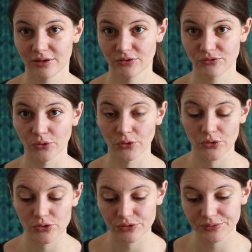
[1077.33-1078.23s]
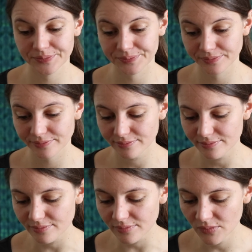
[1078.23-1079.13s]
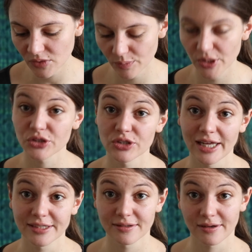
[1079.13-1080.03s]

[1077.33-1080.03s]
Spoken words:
for her, because she likes the